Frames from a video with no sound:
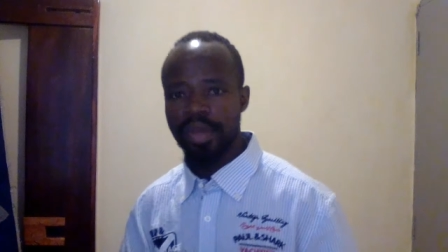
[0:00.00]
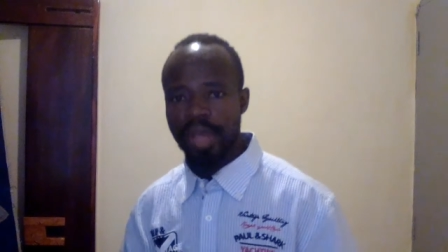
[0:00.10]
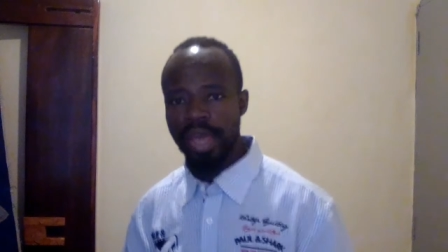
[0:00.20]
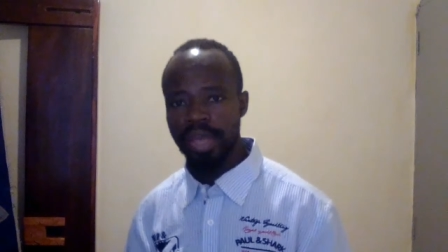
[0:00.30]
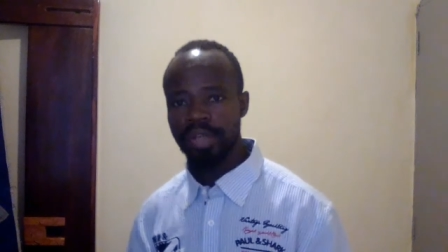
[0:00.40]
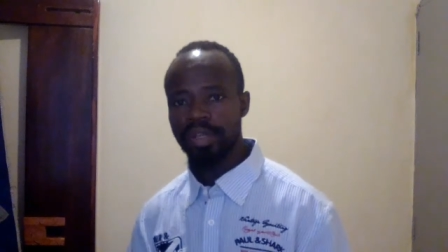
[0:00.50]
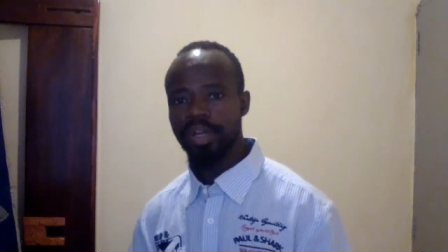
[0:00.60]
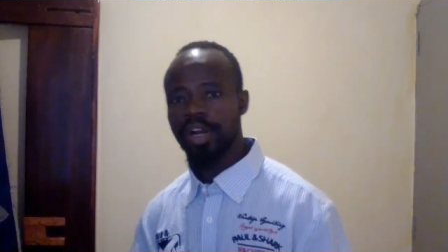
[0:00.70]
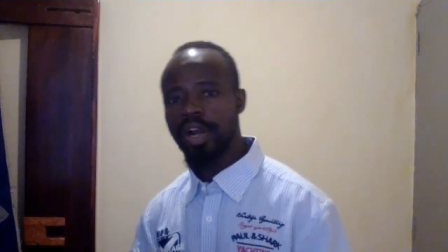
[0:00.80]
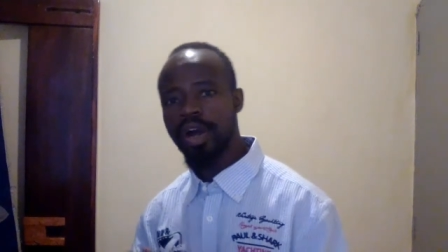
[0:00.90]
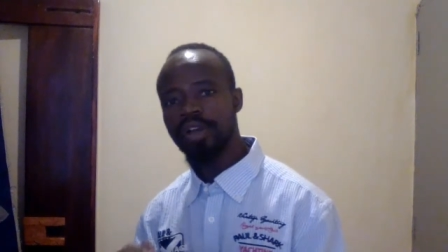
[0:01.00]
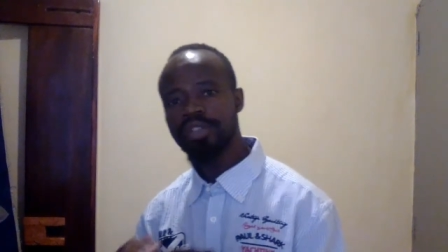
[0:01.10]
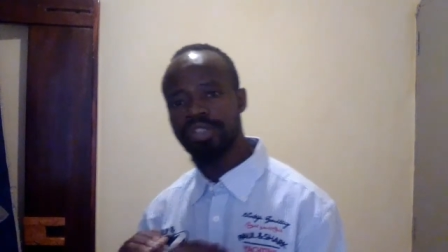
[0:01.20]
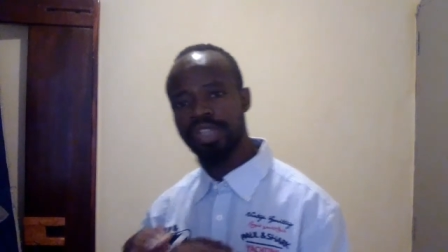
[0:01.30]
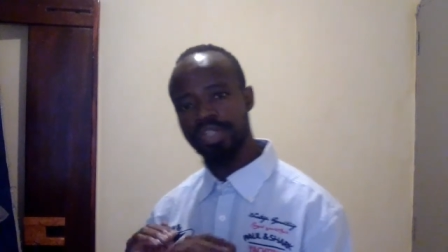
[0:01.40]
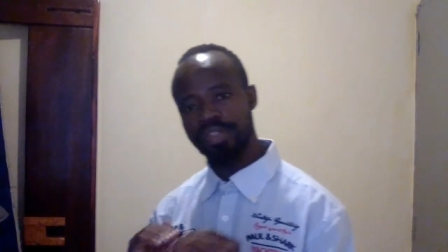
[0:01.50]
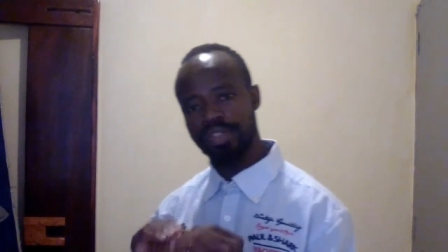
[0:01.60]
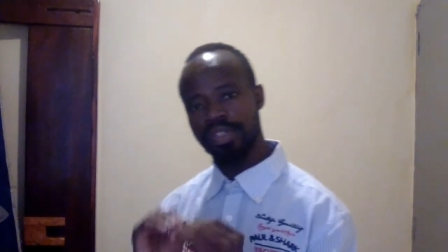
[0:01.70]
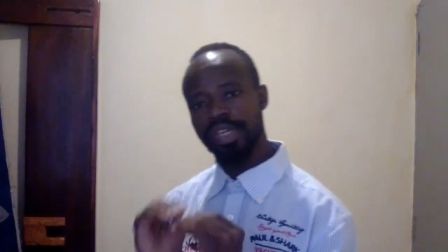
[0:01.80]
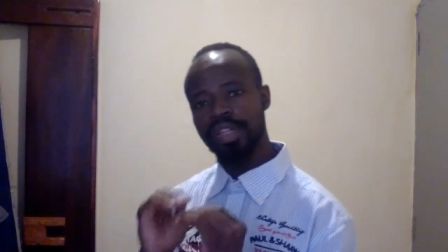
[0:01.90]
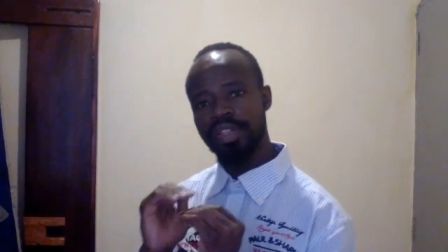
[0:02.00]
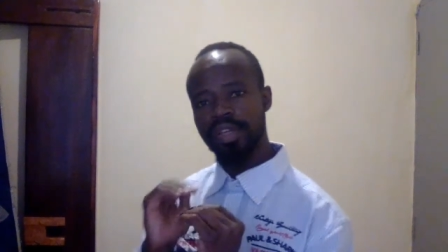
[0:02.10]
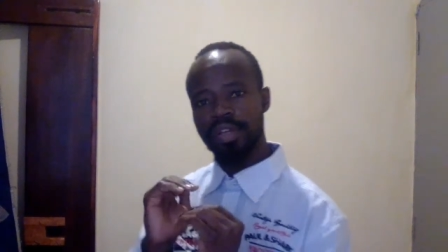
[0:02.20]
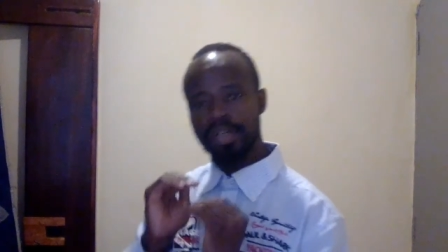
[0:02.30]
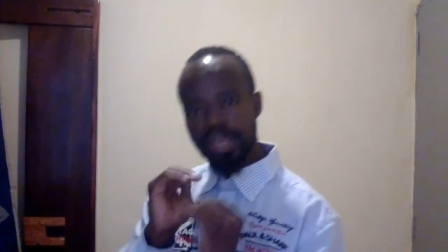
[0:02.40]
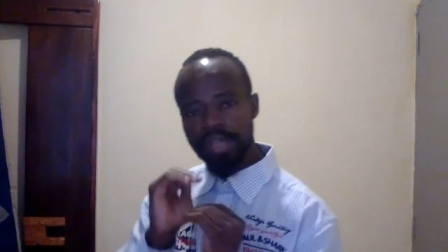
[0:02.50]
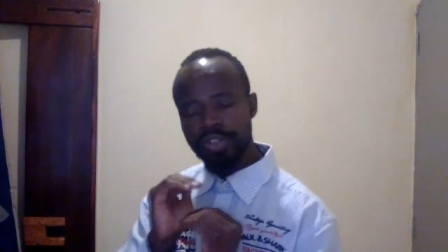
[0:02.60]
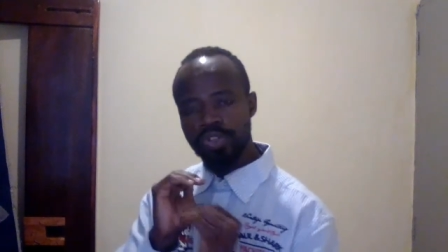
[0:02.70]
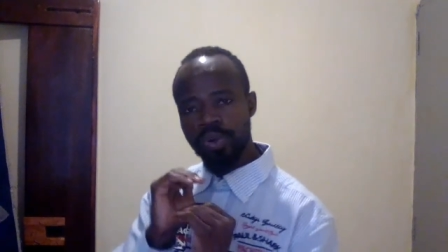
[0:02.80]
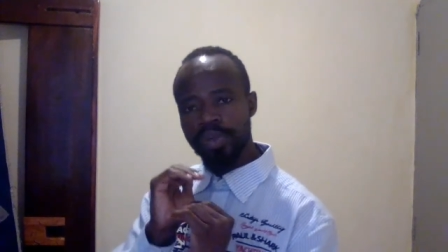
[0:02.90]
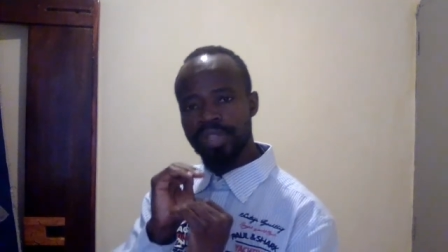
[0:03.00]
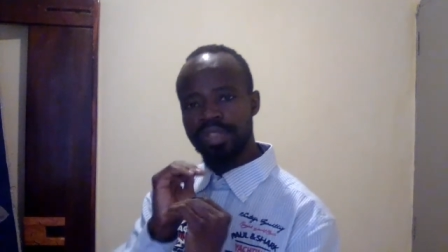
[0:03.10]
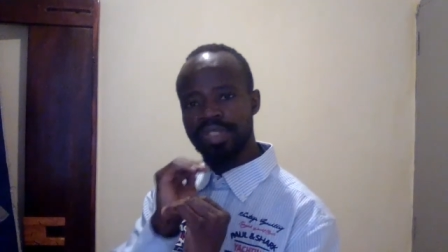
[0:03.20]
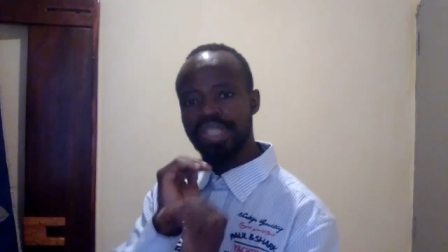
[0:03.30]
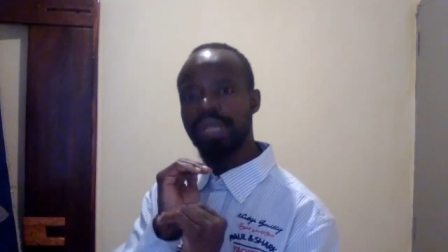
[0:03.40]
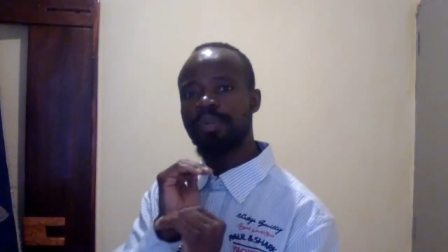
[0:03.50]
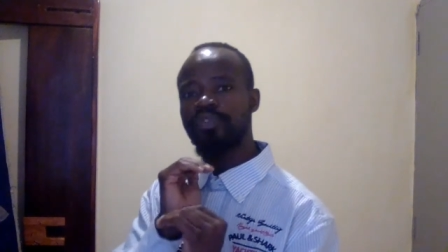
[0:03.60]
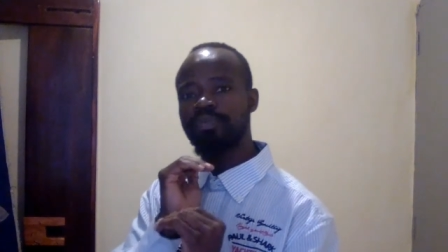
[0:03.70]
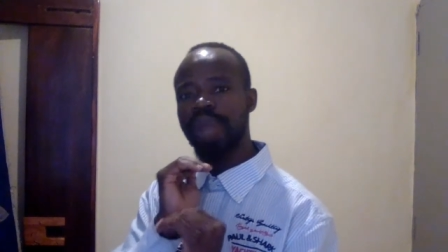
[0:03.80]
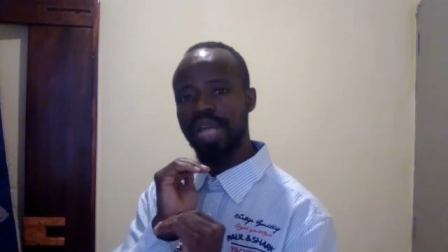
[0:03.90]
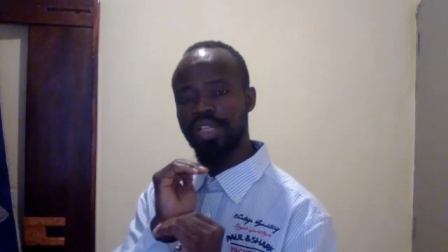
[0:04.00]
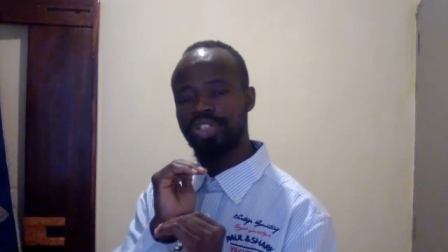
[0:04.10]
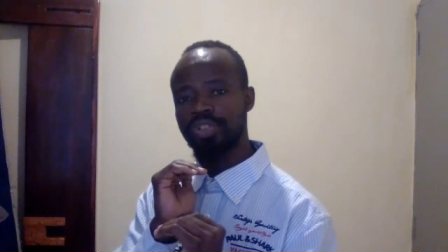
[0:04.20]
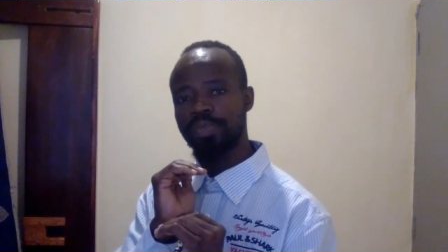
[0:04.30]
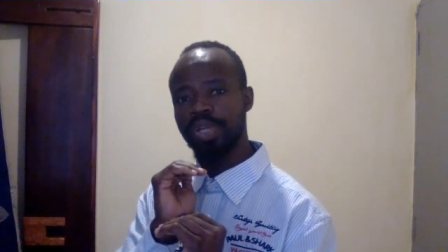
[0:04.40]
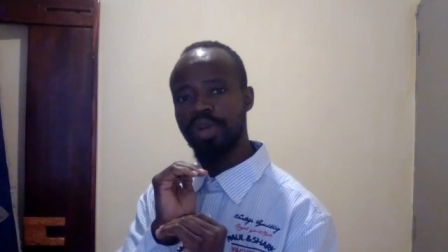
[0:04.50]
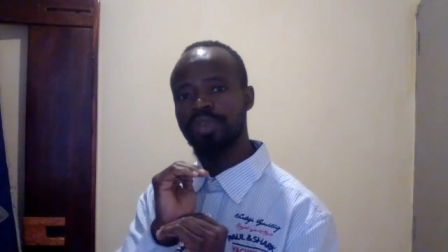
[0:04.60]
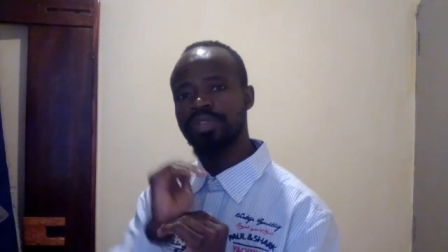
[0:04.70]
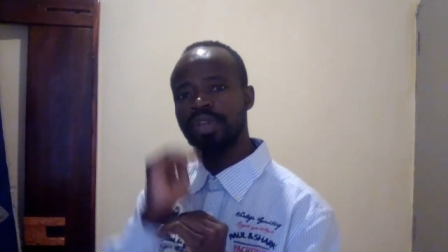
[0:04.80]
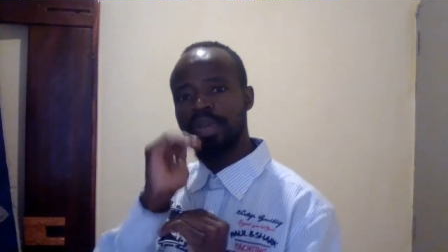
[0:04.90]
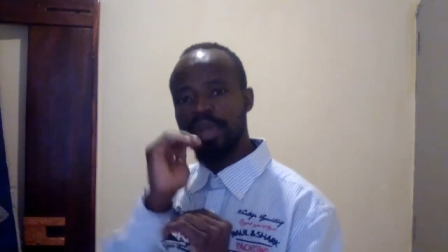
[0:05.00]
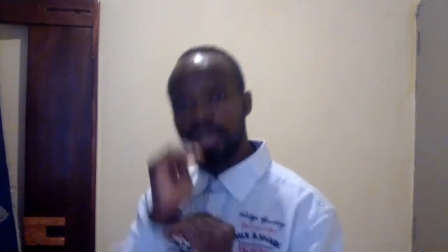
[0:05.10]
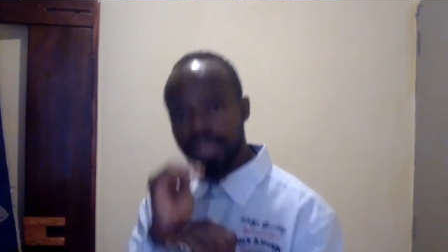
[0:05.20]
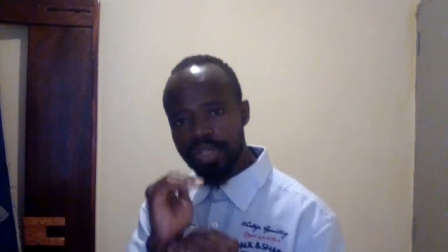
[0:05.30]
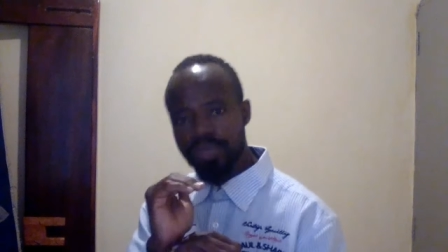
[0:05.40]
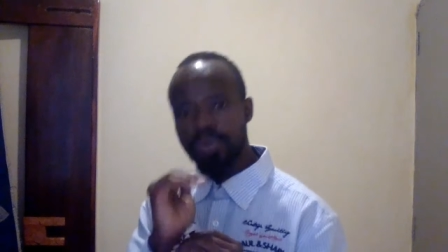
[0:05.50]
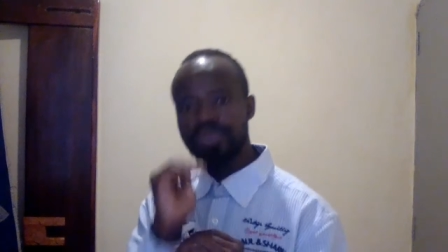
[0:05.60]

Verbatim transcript: And God sees in the you know in the setup of marriage because it was